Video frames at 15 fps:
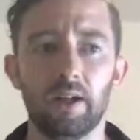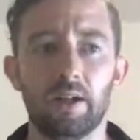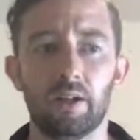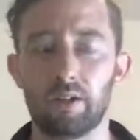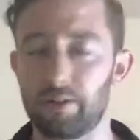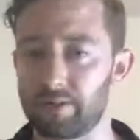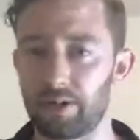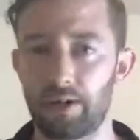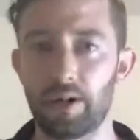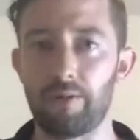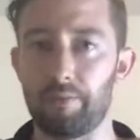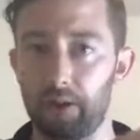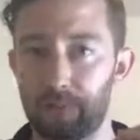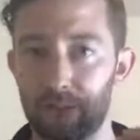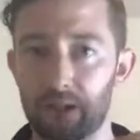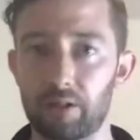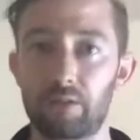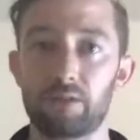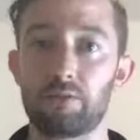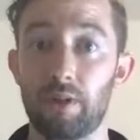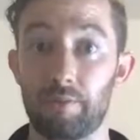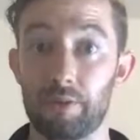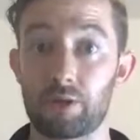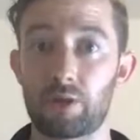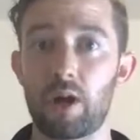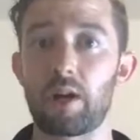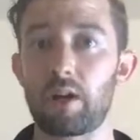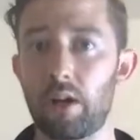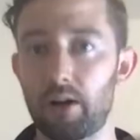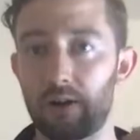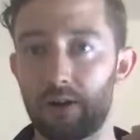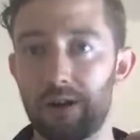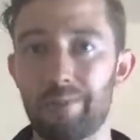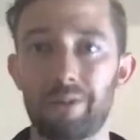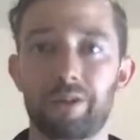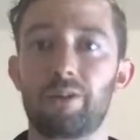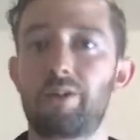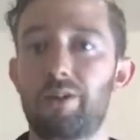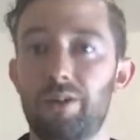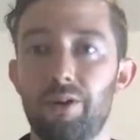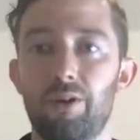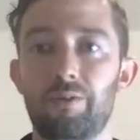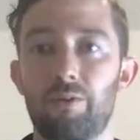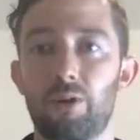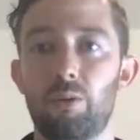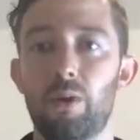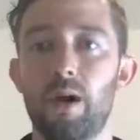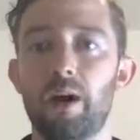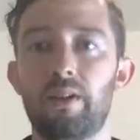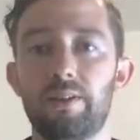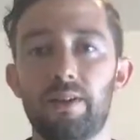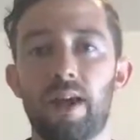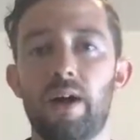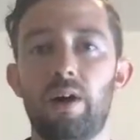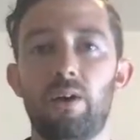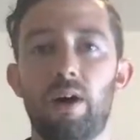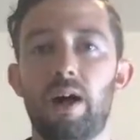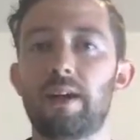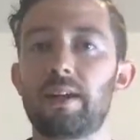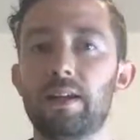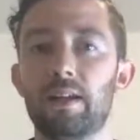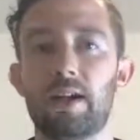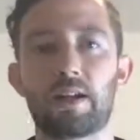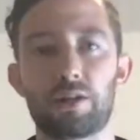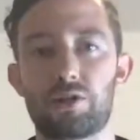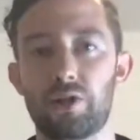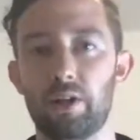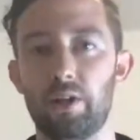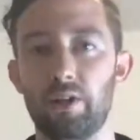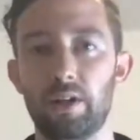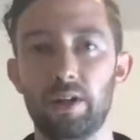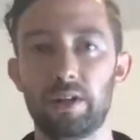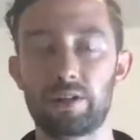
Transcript: or sorry, I've been trying hard, I've been going for a while, now I can chill.